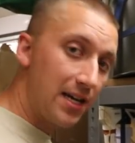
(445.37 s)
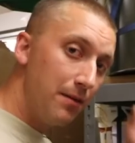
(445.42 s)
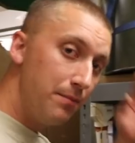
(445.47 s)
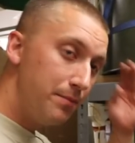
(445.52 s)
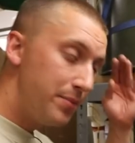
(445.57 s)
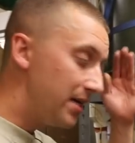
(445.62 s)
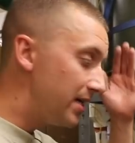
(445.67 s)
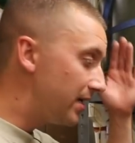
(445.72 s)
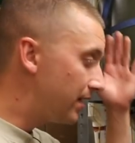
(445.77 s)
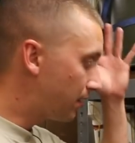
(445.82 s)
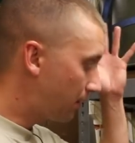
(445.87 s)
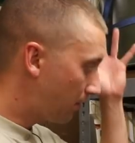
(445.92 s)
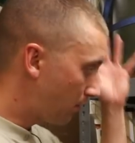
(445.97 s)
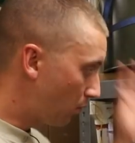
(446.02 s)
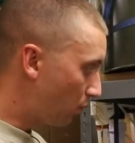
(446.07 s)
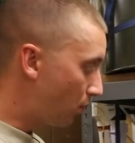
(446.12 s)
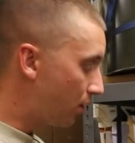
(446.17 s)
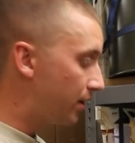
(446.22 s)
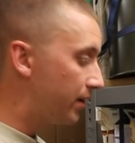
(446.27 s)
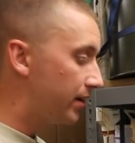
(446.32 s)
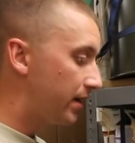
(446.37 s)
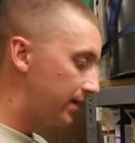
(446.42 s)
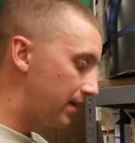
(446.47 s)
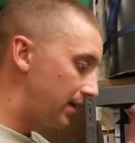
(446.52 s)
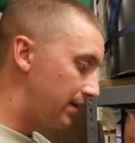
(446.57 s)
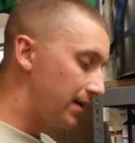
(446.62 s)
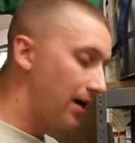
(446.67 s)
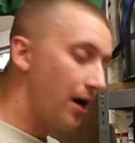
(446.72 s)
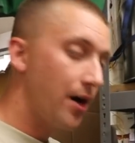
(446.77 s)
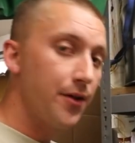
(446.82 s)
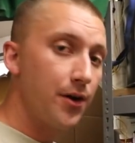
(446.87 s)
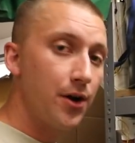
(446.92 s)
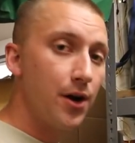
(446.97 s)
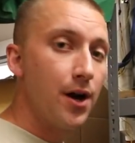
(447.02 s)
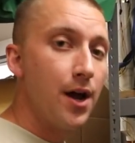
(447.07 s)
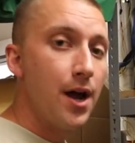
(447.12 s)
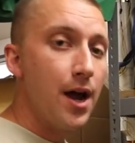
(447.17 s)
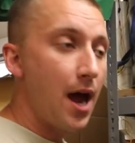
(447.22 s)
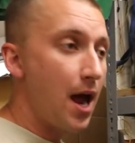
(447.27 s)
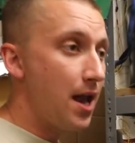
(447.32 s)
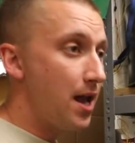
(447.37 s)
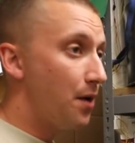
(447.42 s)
It could be one and then the other,